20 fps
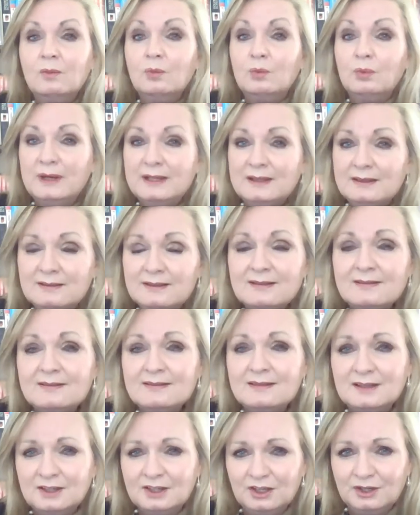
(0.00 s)
with
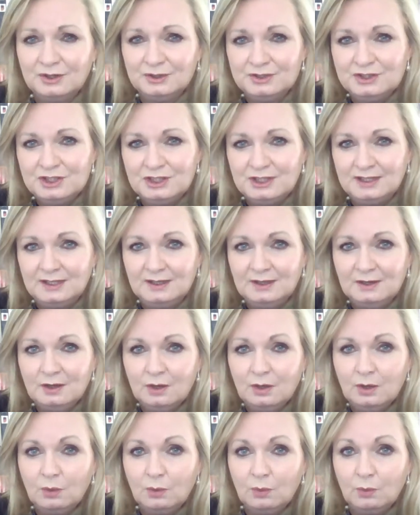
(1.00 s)
the coachee
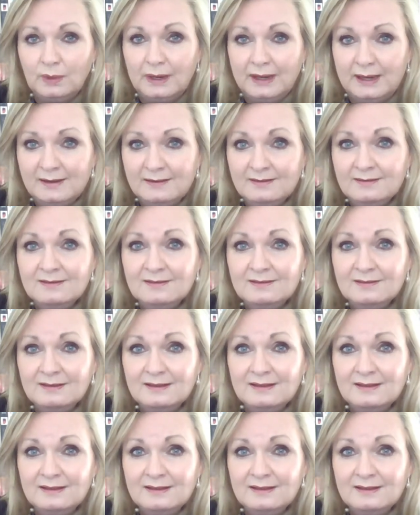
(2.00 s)
when